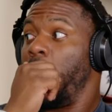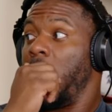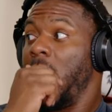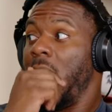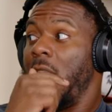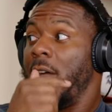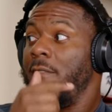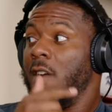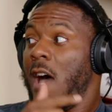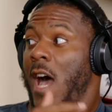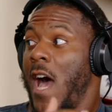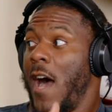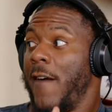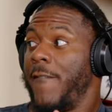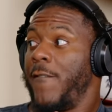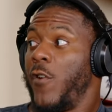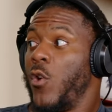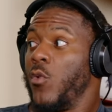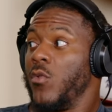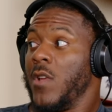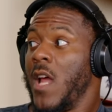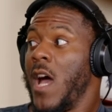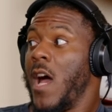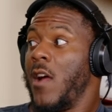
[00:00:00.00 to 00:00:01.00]
to have an
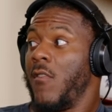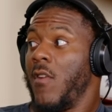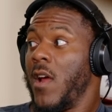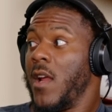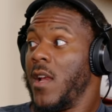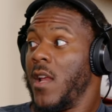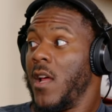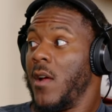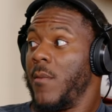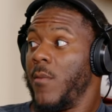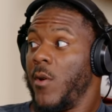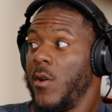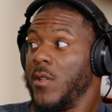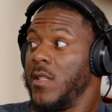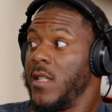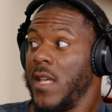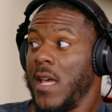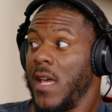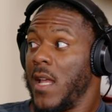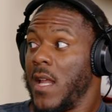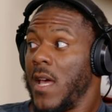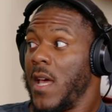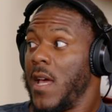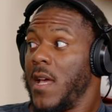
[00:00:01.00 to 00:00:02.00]
iPhone 9 right now.
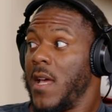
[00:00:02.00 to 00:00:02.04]
College, our